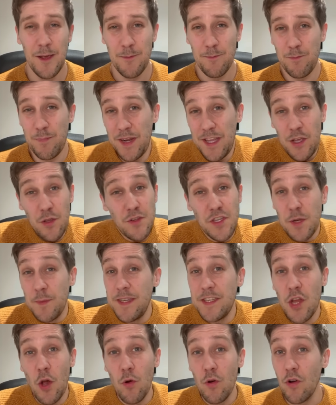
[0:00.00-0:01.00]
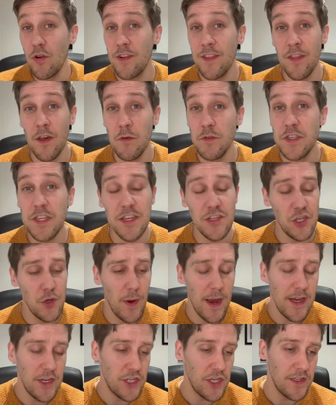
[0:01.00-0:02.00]
But he used to be so good in those
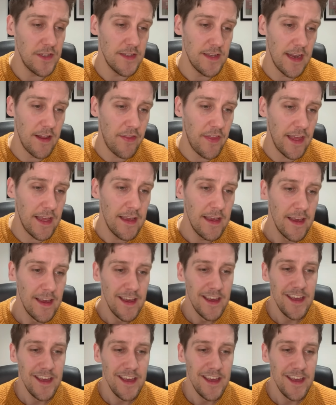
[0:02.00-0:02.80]
situations, and I think